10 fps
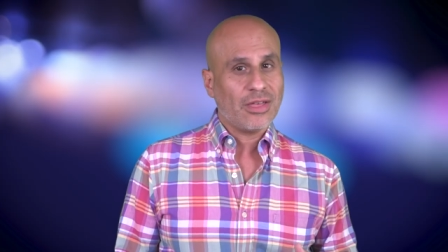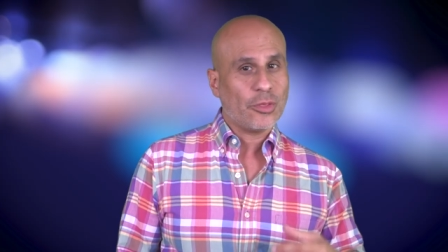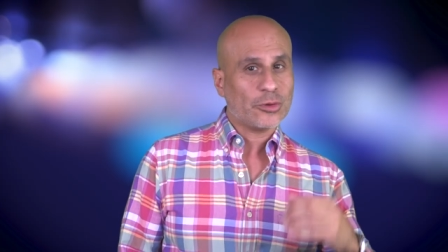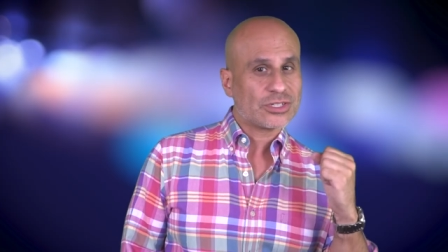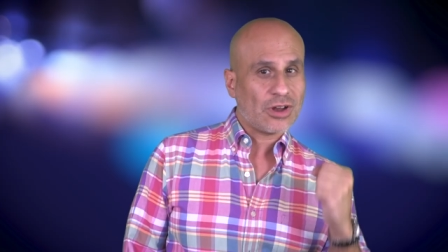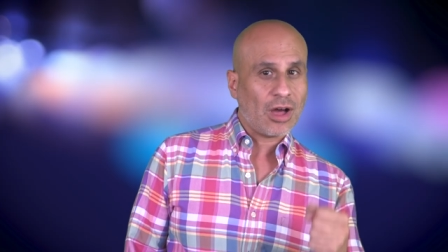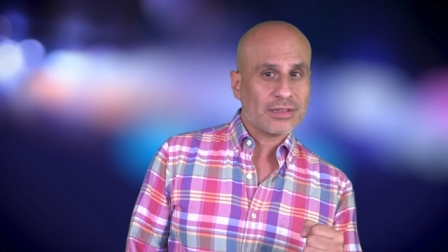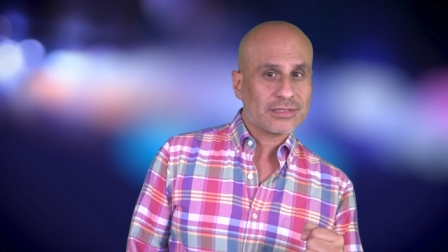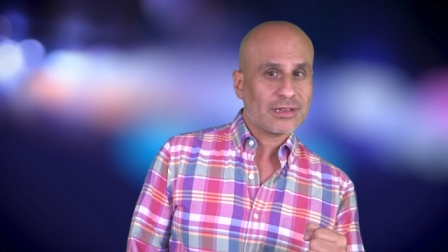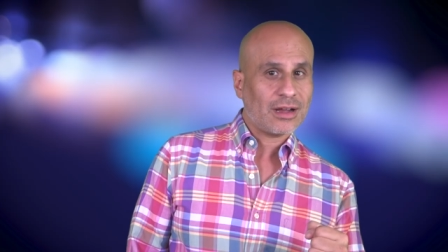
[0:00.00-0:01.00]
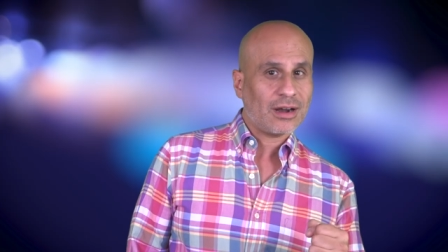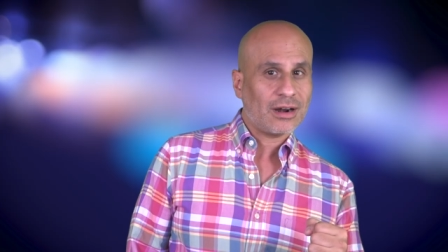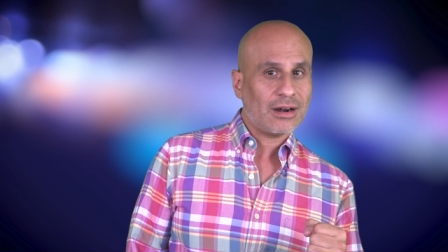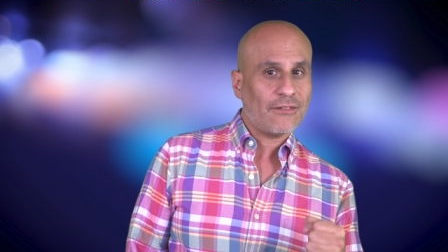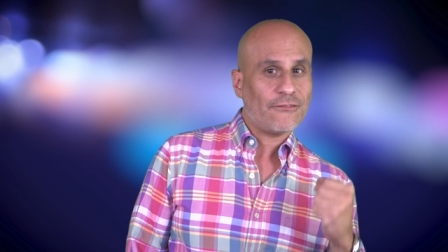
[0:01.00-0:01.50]
those knocks
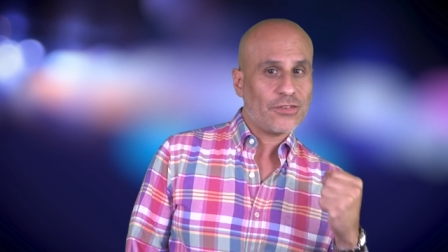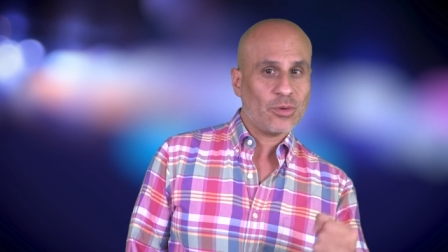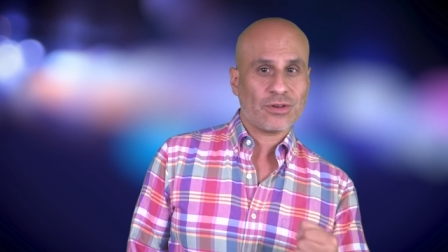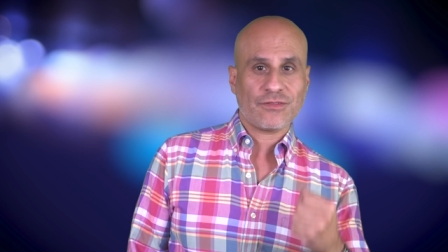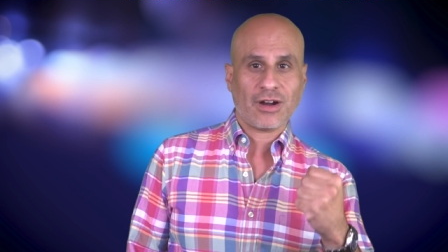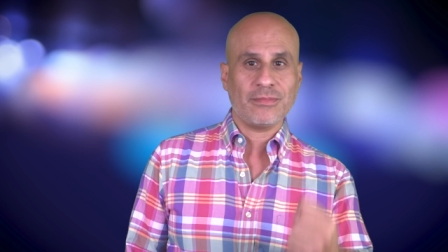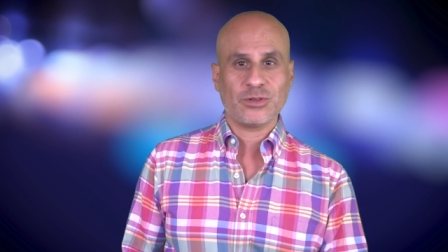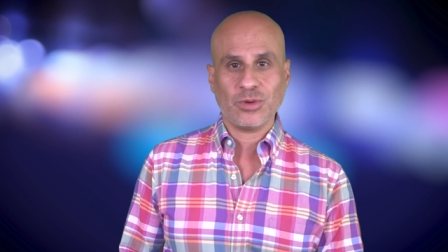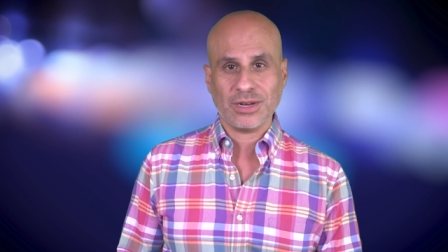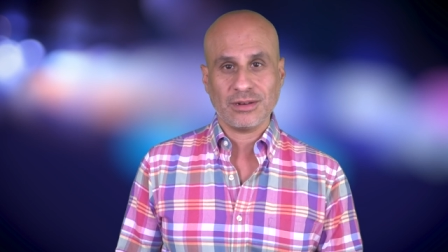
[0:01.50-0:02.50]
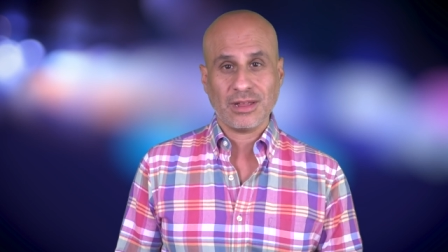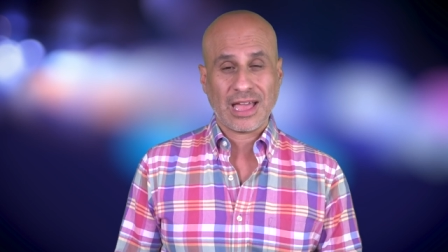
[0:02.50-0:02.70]
are few and far between.